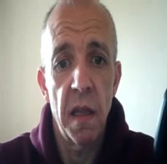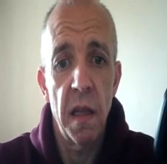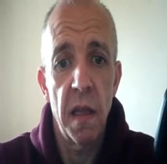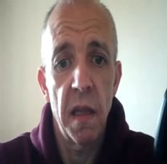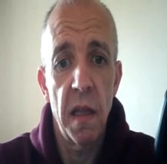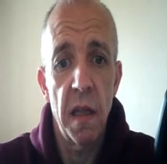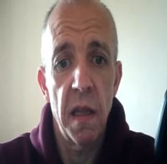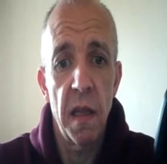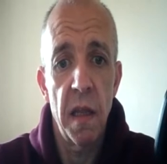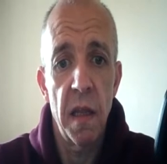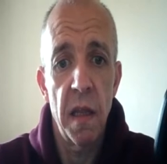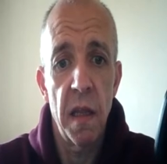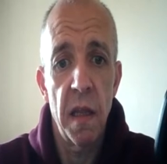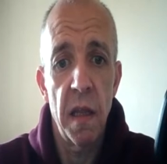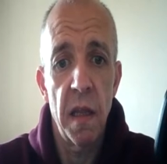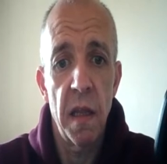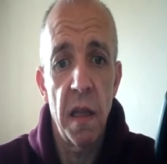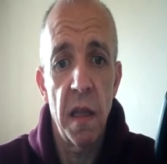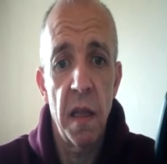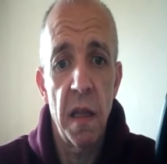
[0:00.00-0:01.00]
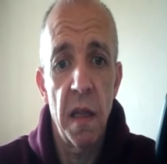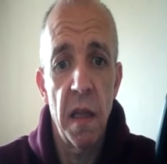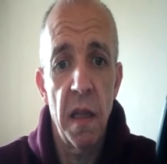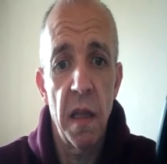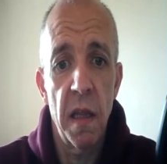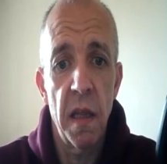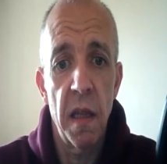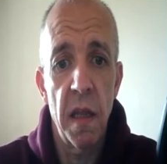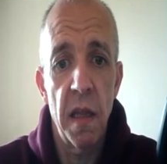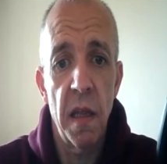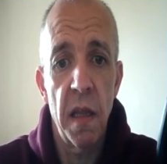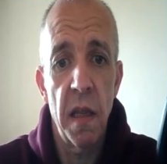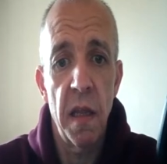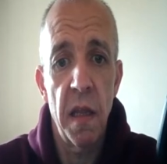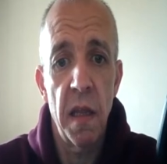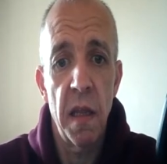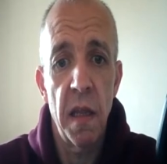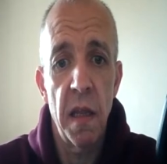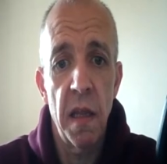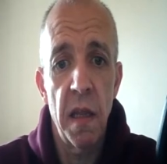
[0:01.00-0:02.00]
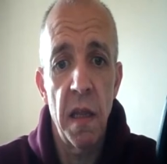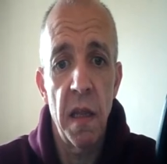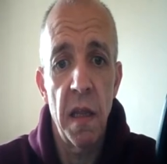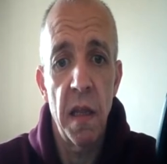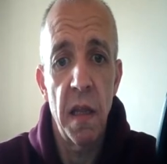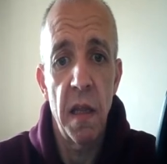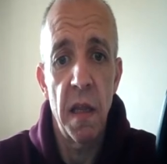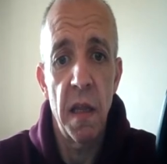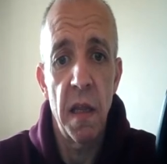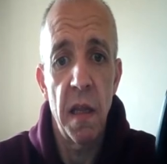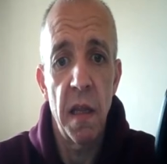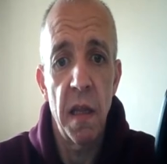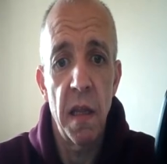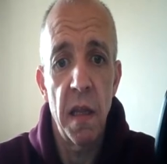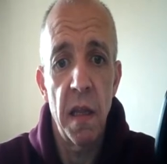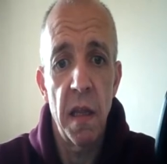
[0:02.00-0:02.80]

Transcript: The person shown says nothing.